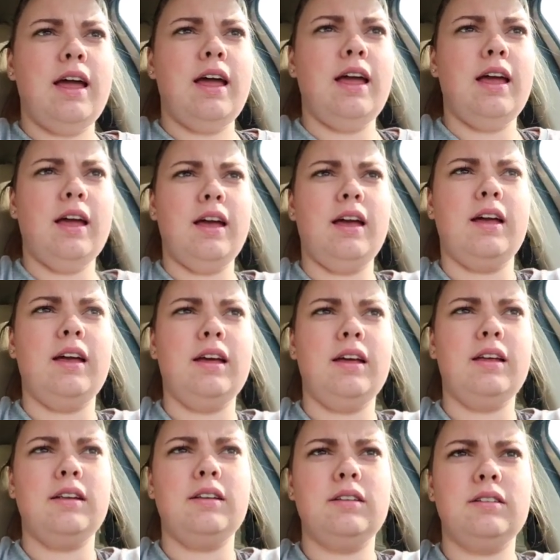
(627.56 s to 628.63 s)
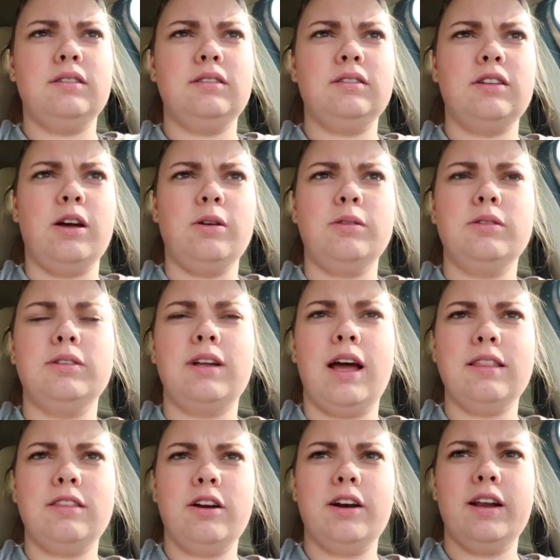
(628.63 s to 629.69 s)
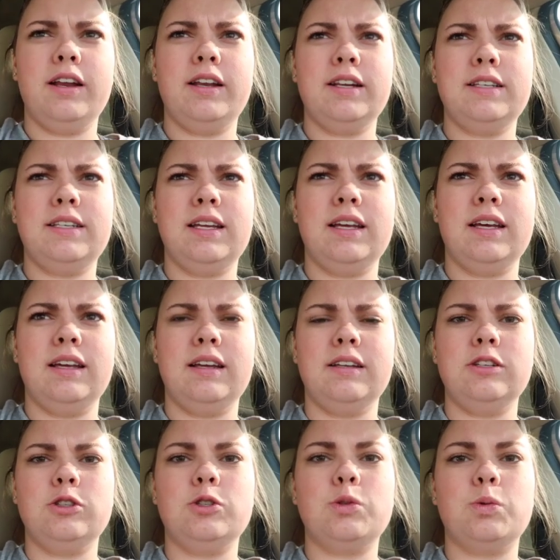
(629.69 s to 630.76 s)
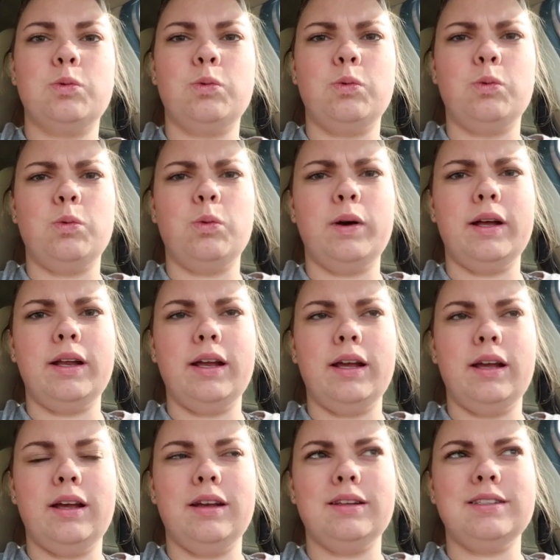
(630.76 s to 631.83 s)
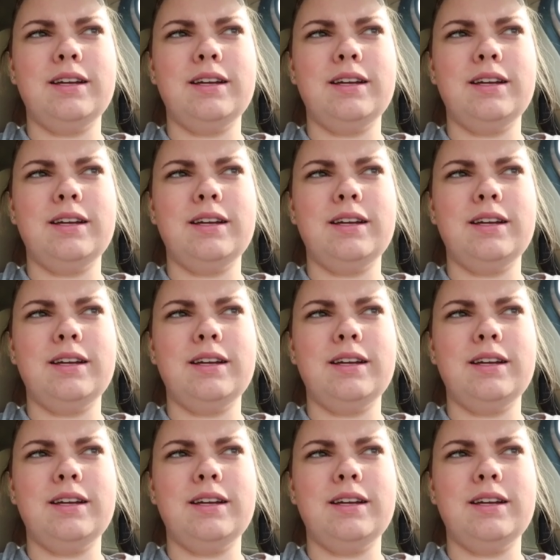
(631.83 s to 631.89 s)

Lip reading: and no, 9:30 to 10:20.